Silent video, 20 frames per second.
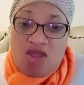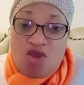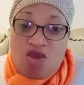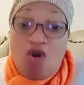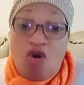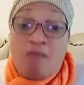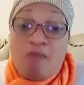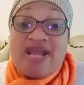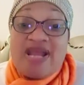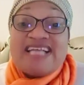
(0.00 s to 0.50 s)

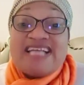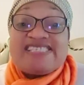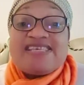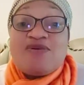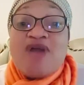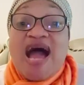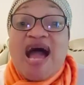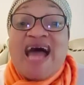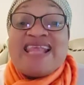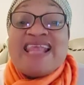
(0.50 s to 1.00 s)
Humility
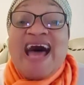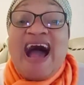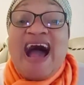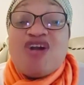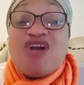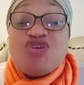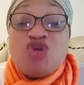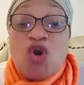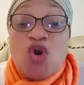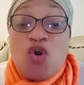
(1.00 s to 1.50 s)
will allow
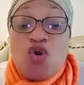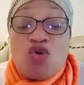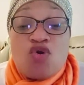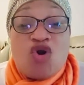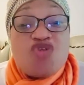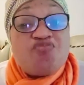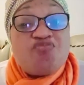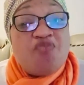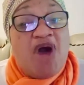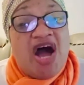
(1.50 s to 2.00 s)
you,
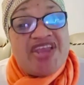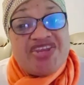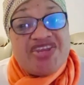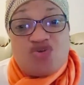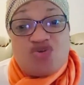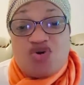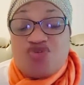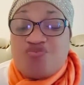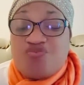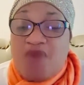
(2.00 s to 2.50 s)
good
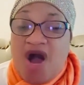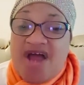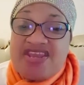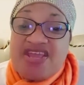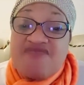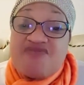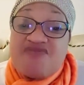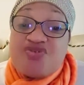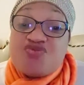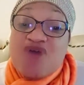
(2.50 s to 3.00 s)
morning,
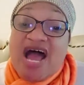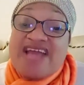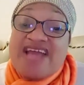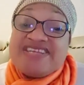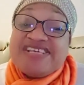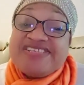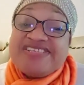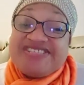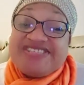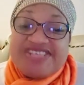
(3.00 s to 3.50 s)
even though I
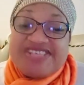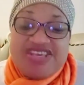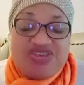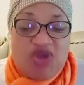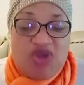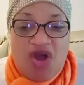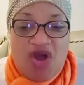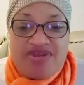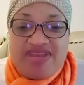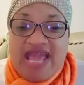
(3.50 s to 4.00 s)
didn't see
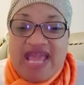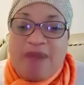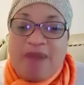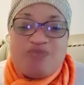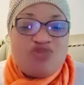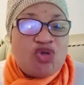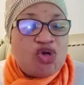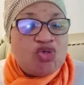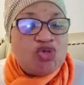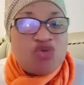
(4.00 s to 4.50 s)
your
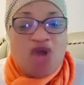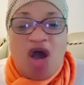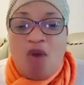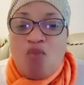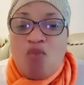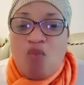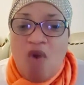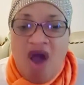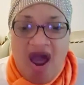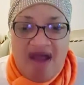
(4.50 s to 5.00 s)
name, do
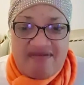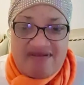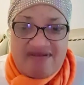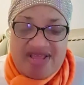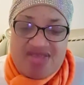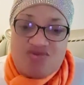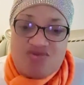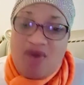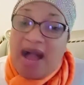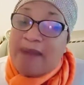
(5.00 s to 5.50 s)
not
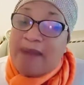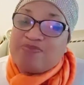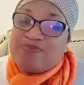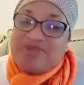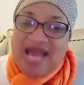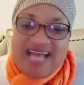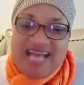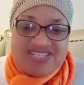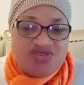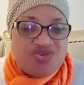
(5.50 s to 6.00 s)
worry, you are
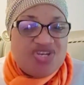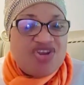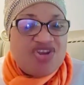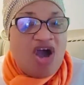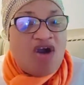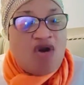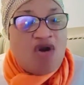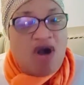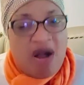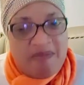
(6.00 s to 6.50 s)
blessed, you did
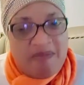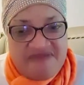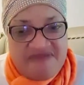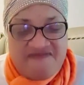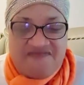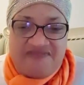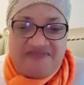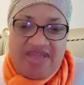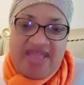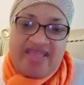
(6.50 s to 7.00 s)
not come
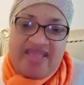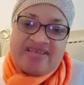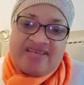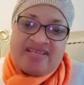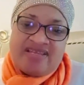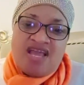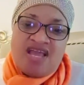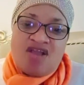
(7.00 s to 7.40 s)
in vain.